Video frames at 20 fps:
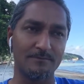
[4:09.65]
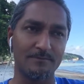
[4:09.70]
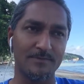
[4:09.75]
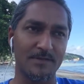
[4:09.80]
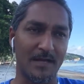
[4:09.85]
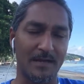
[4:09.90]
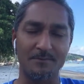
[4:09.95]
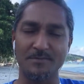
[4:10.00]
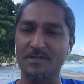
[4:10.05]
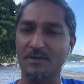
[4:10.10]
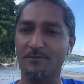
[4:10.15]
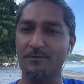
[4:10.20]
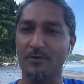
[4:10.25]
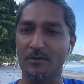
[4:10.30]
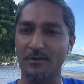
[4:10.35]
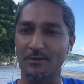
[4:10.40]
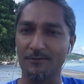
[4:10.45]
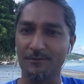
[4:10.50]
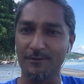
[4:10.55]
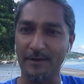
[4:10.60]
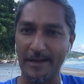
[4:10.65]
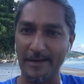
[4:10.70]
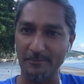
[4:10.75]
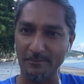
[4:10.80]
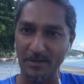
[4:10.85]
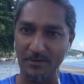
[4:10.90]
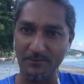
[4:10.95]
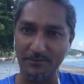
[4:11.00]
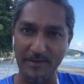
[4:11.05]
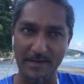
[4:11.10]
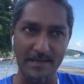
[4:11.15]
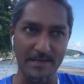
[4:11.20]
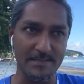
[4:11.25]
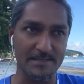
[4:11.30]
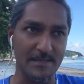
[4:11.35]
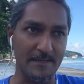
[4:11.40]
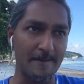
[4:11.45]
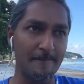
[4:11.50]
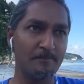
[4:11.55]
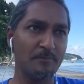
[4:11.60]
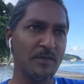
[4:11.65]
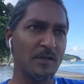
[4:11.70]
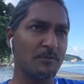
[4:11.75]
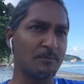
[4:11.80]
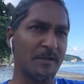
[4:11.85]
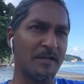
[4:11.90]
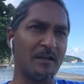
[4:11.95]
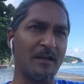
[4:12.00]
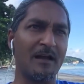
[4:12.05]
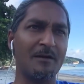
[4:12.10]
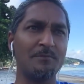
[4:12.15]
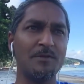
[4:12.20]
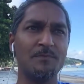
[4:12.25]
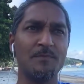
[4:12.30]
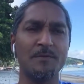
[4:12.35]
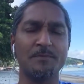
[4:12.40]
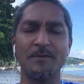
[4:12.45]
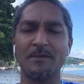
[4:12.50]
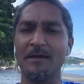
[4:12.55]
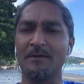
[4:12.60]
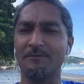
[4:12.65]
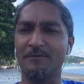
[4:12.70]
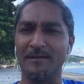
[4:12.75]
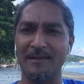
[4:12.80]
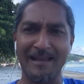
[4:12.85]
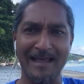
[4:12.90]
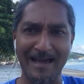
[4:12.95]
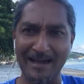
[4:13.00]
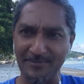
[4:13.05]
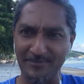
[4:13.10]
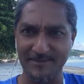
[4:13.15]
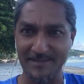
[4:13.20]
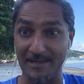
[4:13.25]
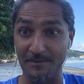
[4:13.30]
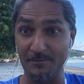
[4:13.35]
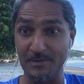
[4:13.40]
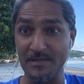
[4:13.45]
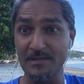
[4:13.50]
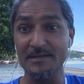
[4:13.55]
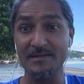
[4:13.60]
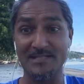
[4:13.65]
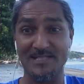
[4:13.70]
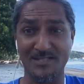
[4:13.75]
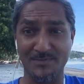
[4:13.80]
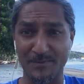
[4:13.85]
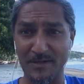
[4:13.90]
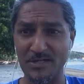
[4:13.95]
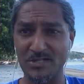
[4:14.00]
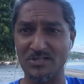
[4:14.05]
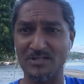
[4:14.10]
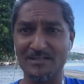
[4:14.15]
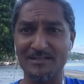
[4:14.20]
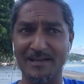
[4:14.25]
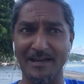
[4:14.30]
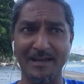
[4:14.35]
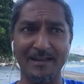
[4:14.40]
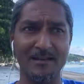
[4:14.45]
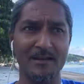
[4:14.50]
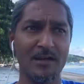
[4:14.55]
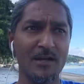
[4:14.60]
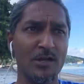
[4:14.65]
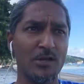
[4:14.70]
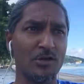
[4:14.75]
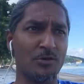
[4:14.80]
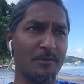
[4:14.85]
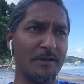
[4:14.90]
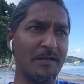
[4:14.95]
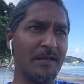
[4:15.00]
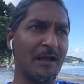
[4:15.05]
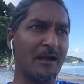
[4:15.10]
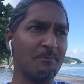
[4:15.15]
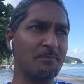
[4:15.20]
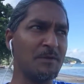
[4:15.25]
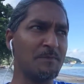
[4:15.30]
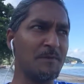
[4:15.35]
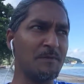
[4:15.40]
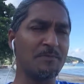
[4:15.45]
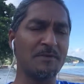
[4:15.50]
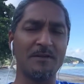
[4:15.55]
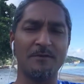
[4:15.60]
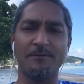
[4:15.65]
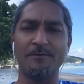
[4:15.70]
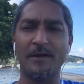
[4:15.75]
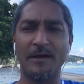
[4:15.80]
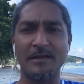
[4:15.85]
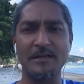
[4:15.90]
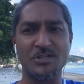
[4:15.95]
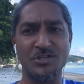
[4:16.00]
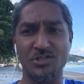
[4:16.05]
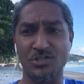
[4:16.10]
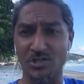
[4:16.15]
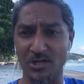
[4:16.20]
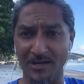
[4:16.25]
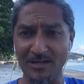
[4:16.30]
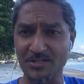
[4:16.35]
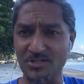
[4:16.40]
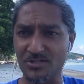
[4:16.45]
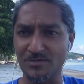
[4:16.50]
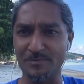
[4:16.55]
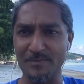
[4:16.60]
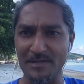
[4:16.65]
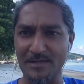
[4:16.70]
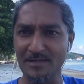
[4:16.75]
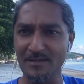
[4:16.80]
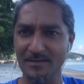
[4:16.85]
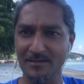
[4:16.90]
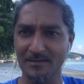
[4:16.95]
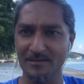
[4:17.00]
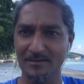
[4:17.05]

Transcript: times I've fallen flat in my face, and no matter how many people have laughed at me, especially that, no matter how many people have fucking judged me,